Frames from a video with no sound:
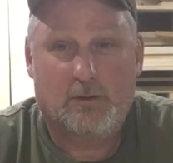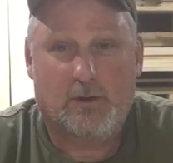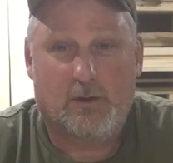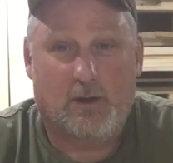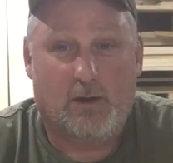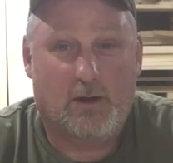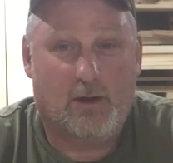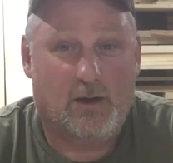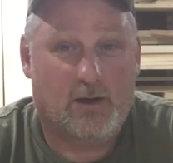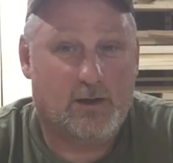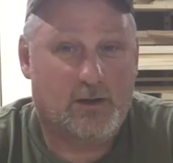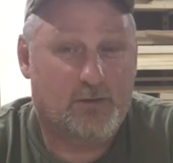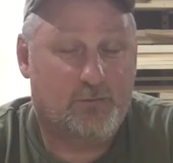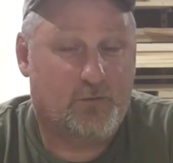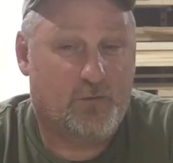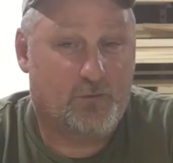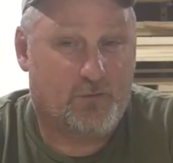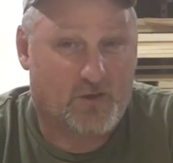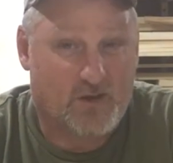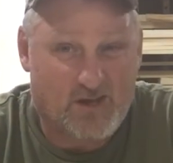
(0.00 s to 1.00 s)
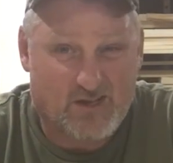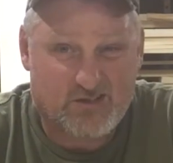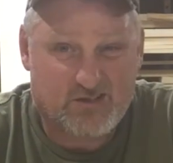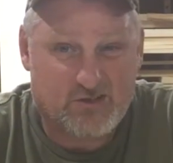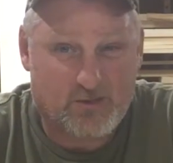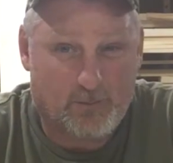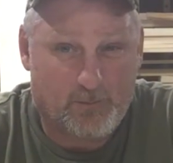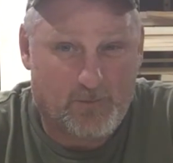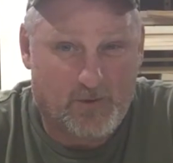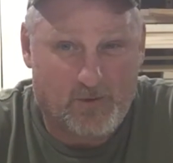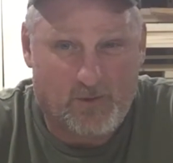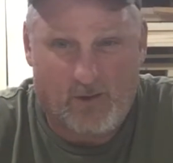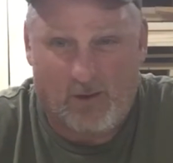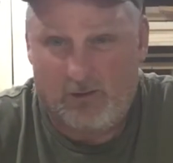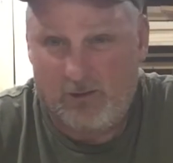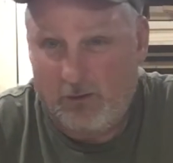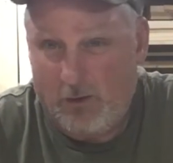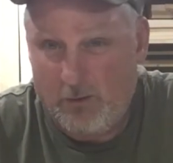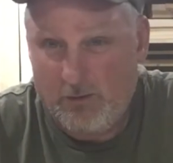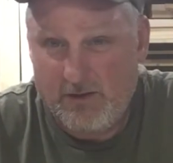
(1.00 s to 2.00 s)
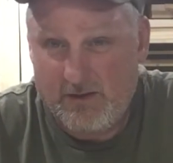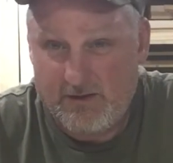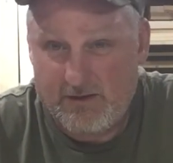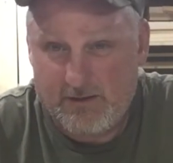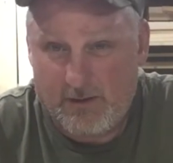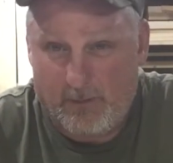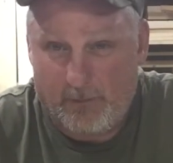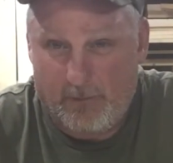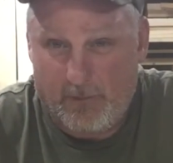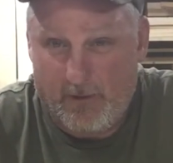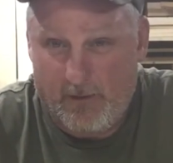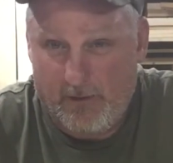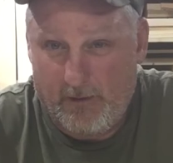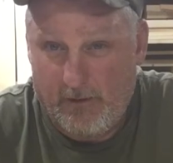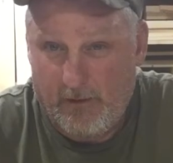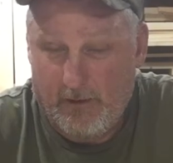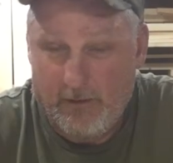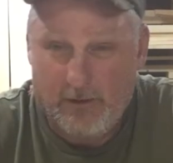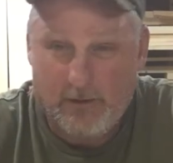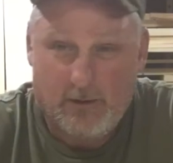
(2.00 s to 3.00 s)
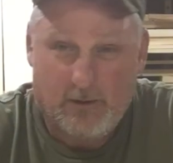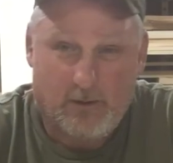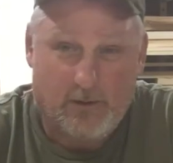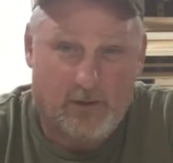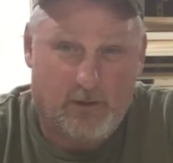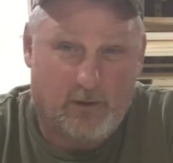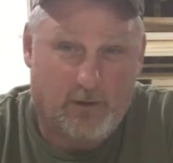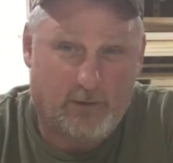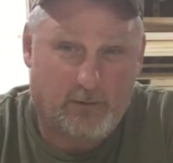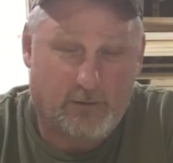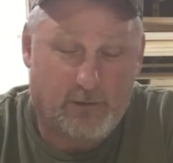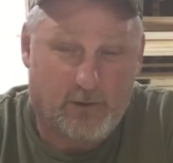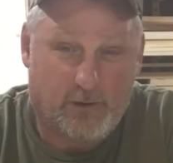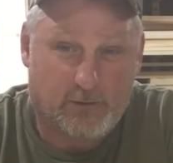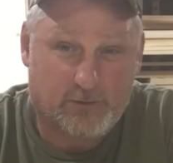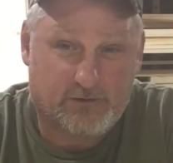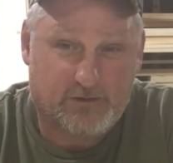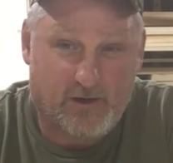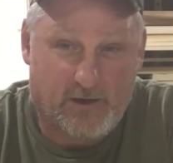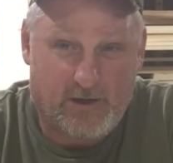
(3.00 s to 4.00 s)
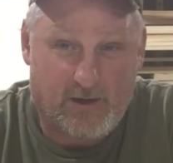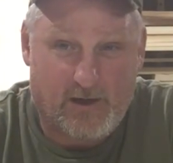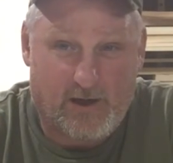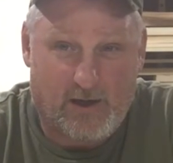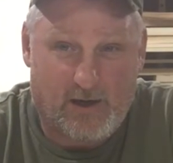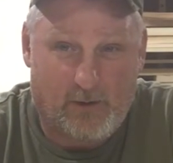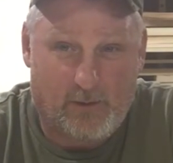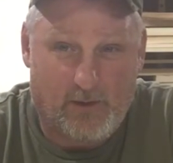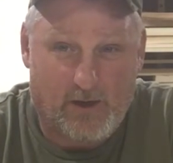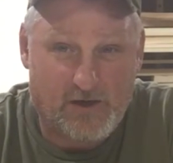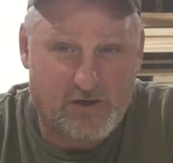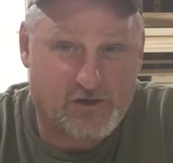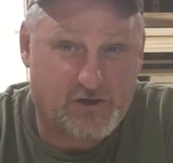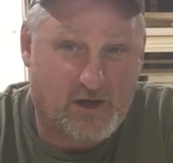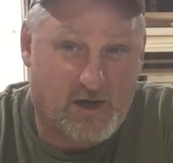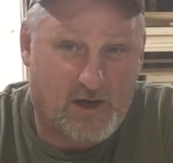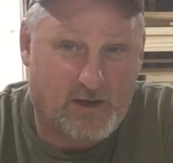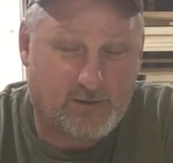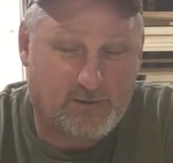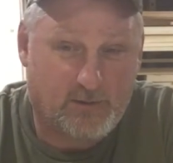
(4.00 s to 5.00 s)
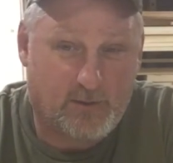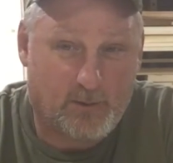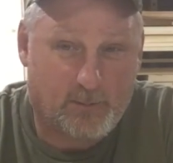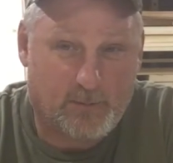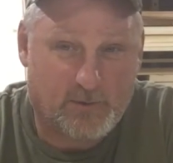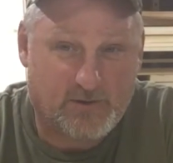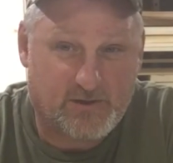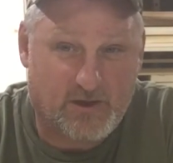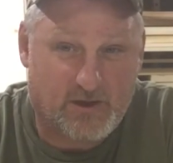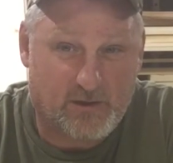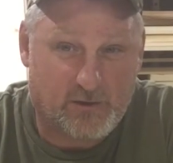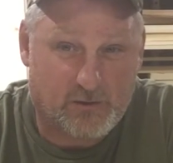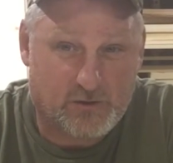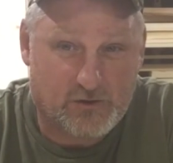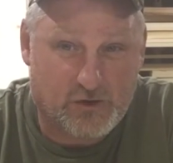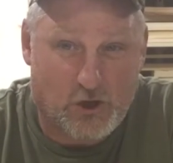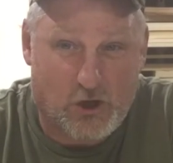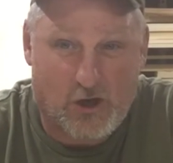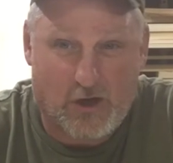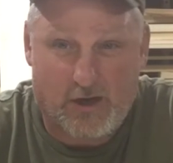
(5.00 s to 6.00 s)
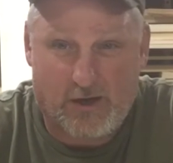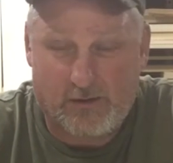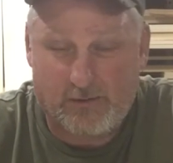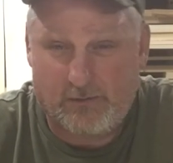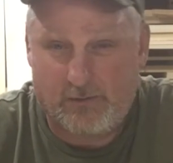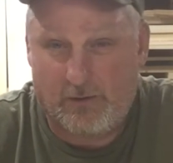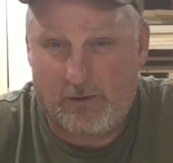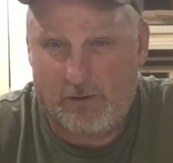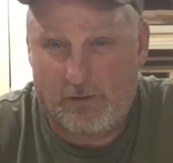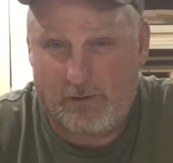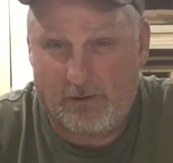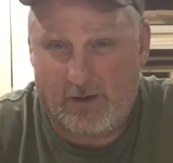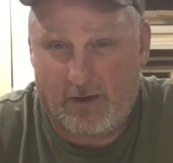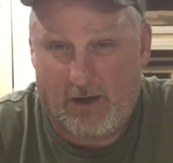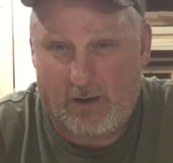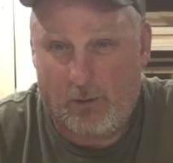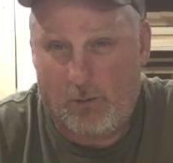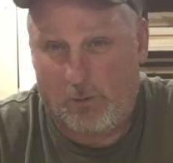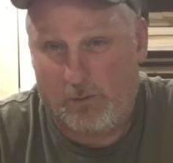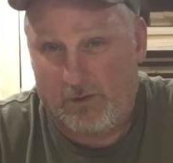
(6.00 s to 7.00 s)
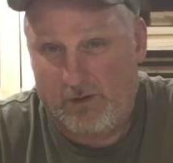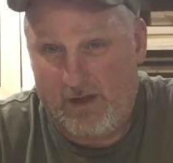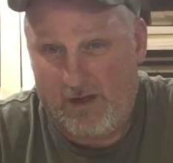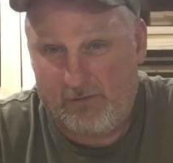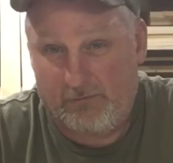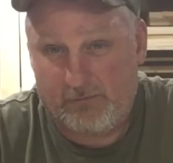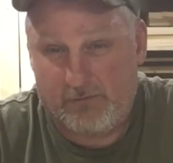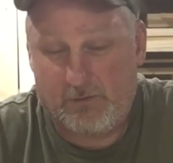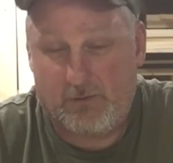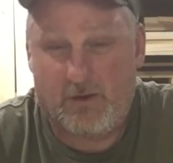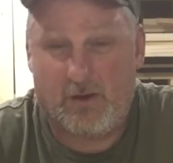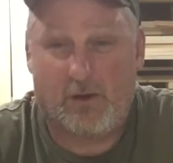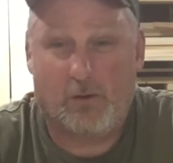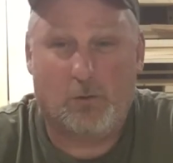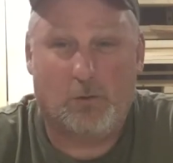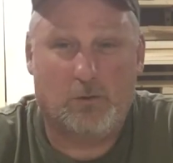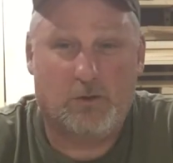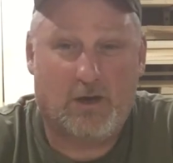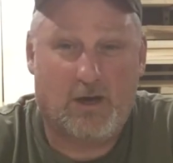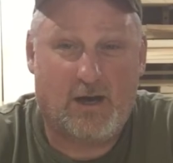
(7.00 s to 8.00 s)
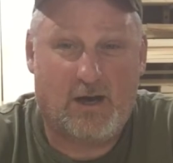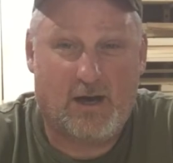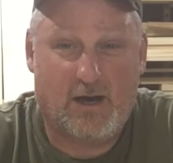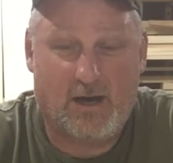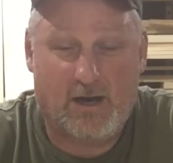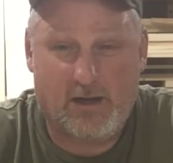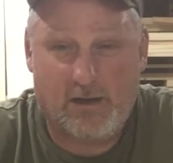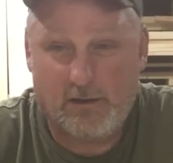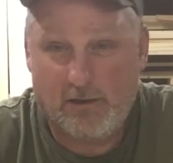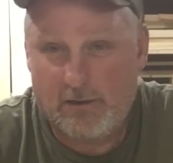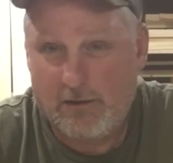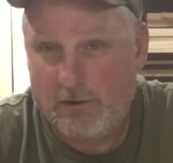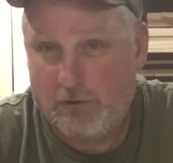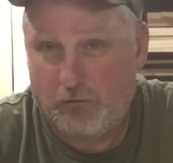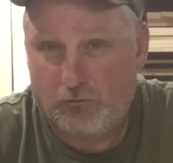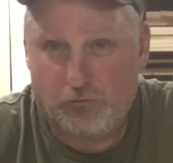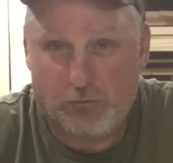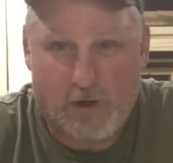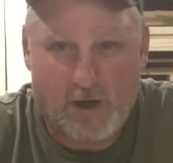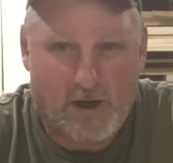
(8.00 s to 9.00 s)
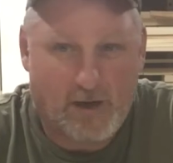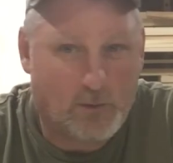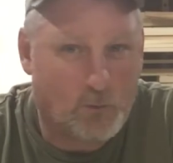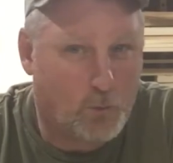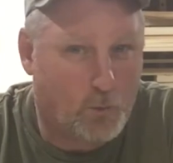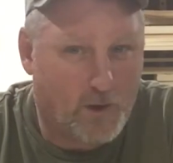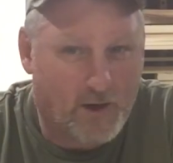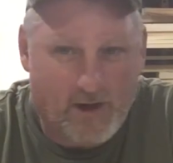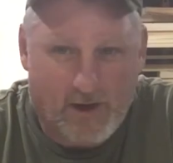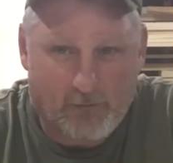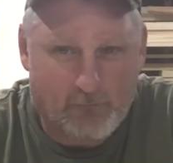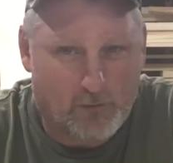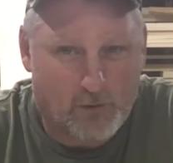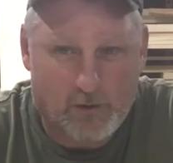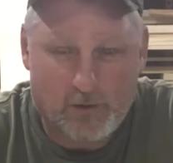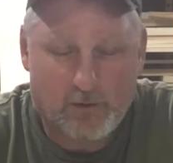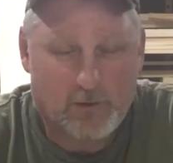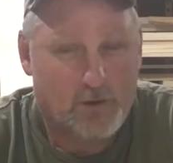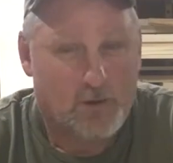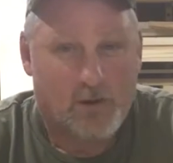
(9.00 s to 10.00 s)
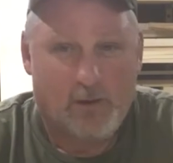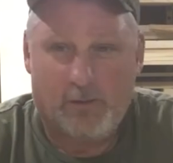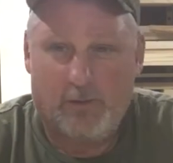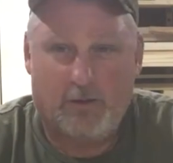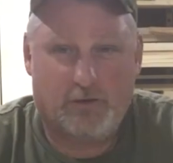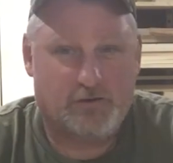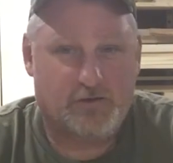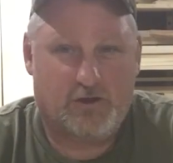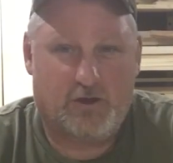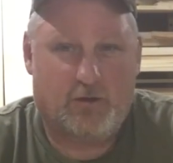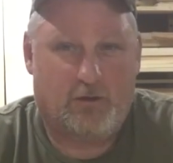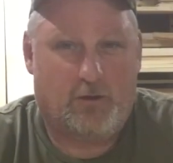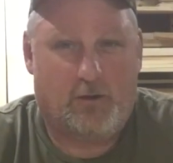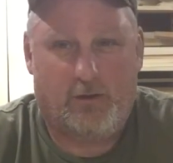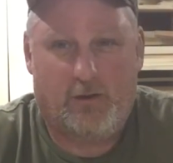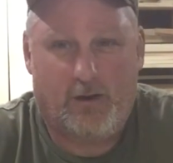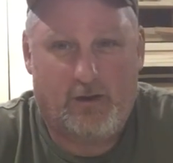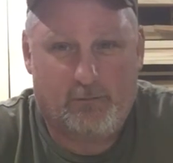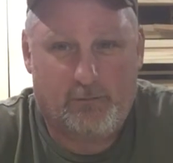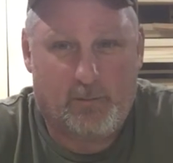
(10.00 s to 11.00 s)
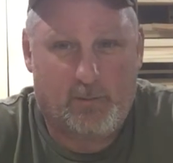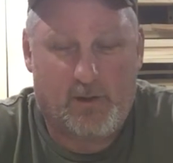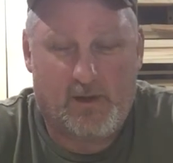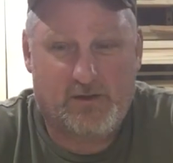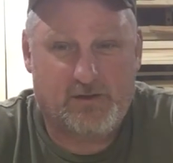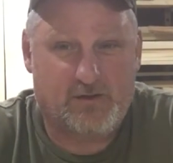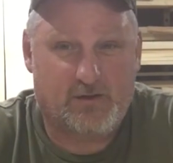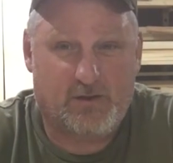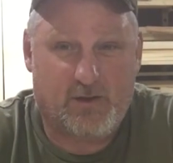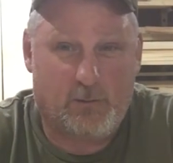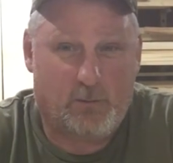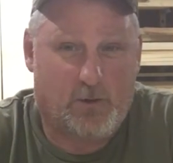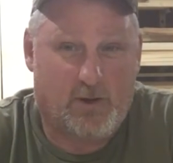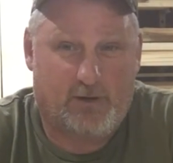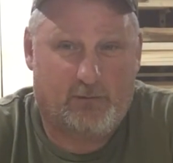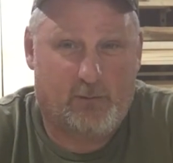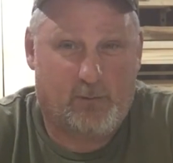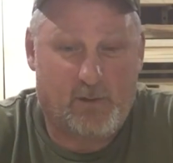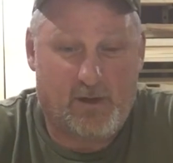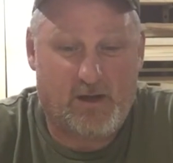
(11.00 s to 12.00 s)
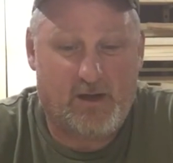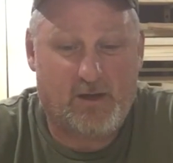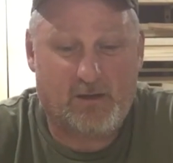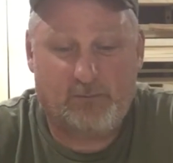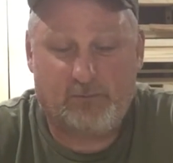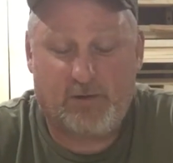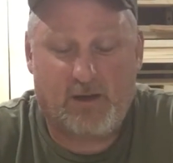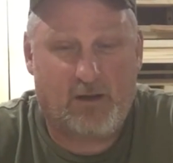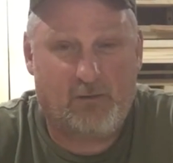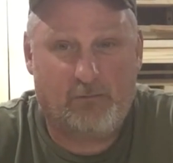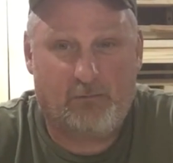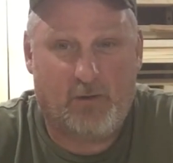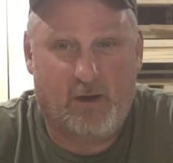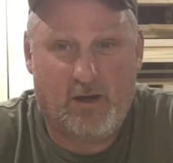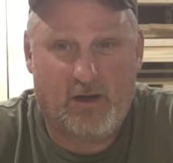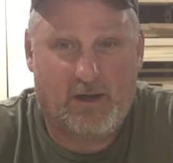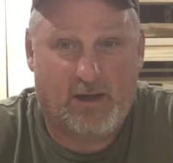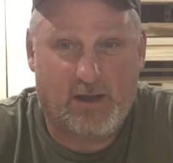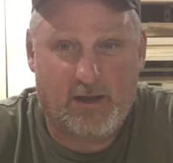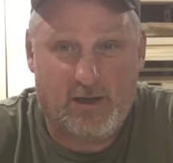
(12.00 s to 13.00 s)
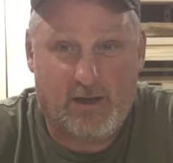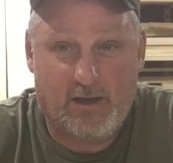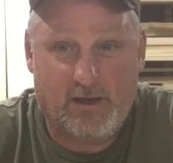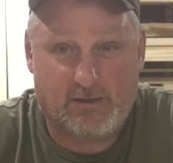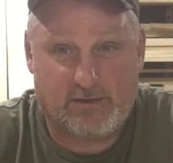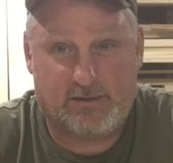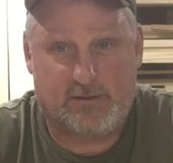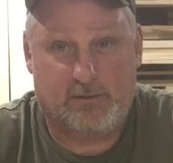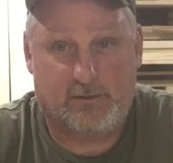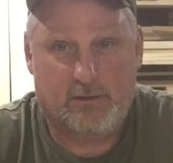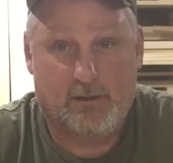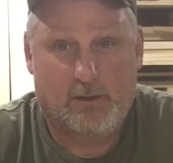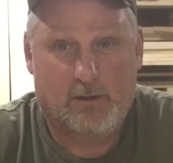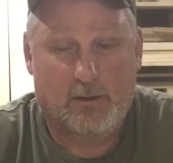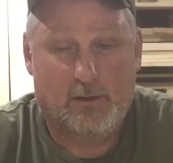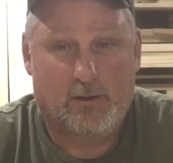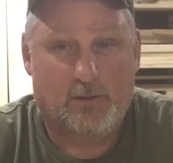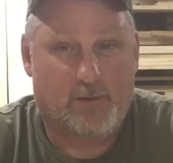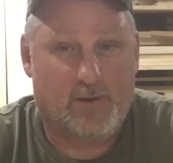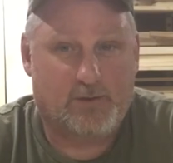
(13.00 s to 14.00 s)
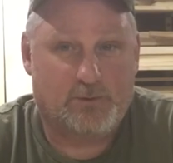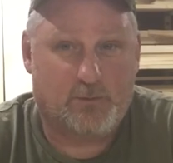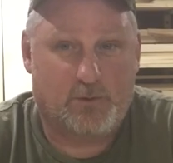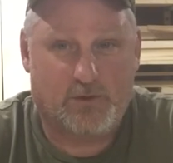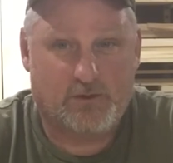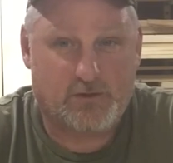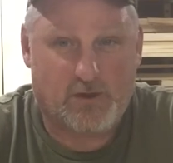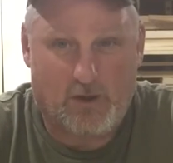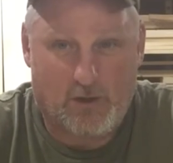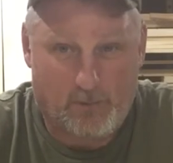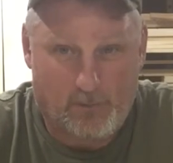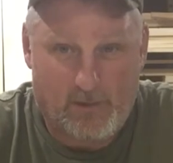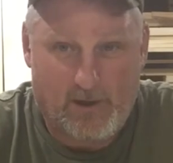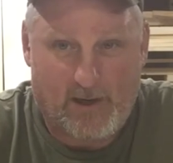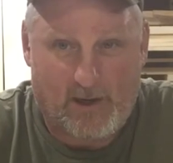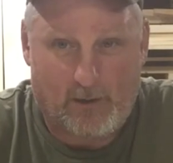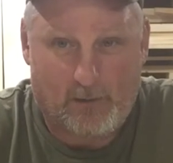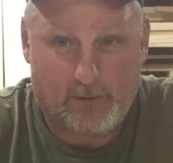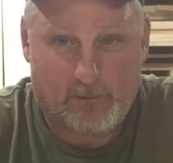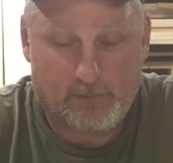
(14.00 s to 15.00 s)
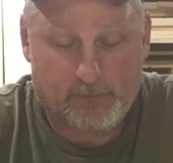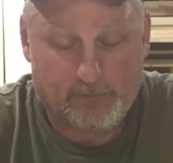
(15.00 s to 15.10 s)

If you forgot something, they'll loan you something. They'll tell you how they shot a particular target. Did I hold left? Did I hold high, right, whatever. They'll share all that information. They want everybody to have fun and get hits. That's what it's all about.